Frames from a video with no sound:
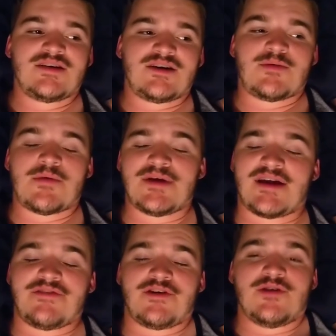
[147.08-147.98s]
Um, I'm
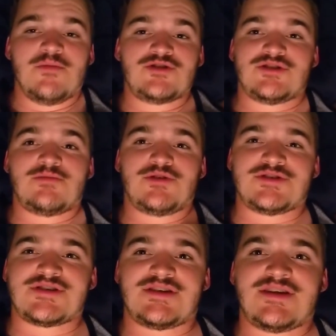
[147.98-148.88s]
not a very emotional
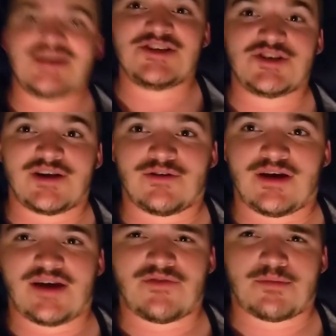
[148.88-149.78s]
person in general.
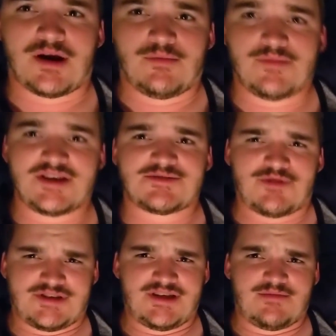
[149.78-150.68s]
I have a problem
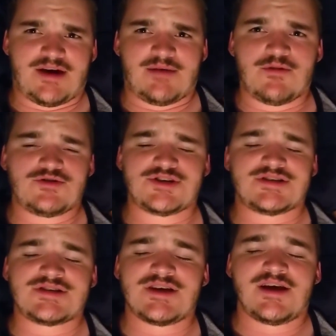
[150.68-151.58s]
expressing my
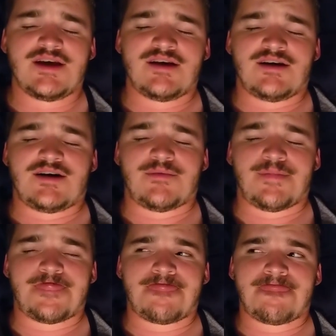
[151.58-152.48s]
emotions.
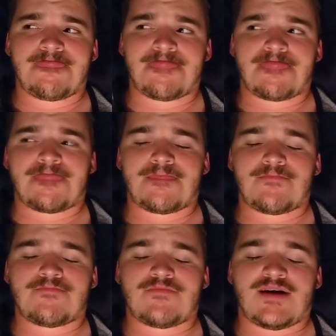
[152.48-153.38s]
Um,
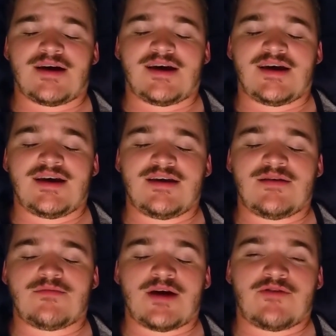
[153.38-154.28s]

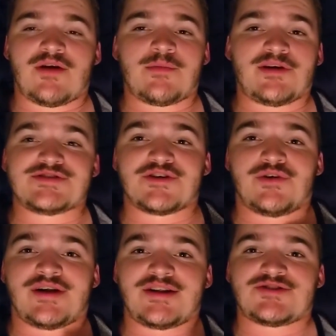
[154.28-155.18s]
I my grandparents are
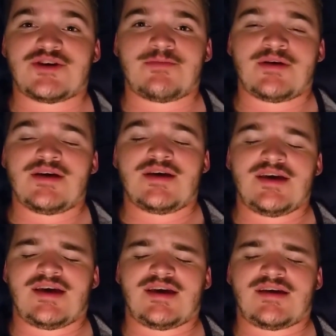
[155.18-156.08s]
going on a trip,
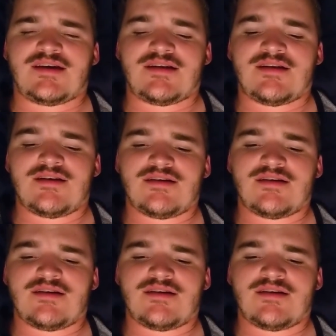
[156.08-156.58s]
and